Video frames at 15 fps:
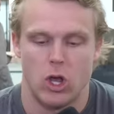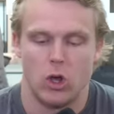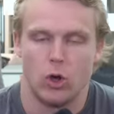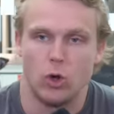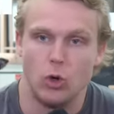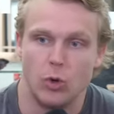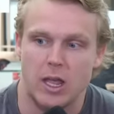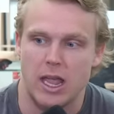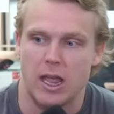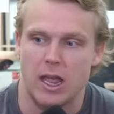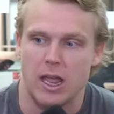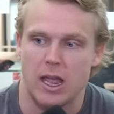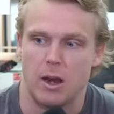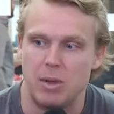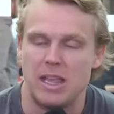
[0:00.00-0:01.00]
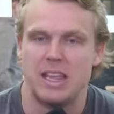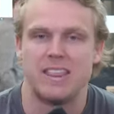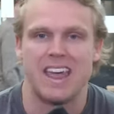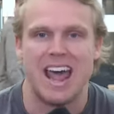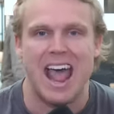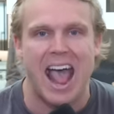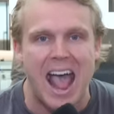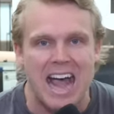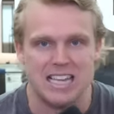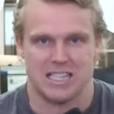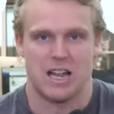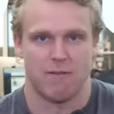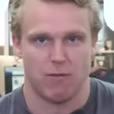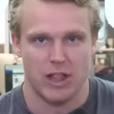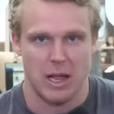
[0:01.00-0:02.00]
who can be that
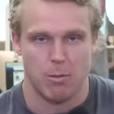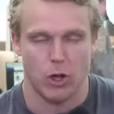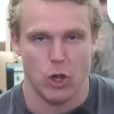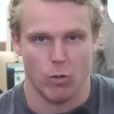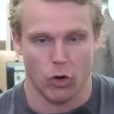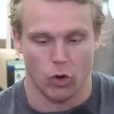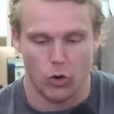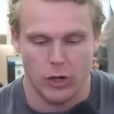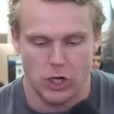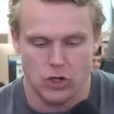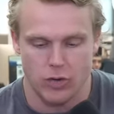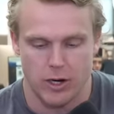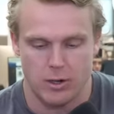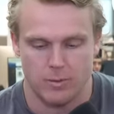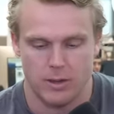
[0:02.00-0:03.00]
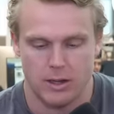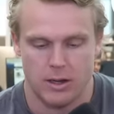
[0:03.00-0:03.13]
asset for them on the recruiting trail.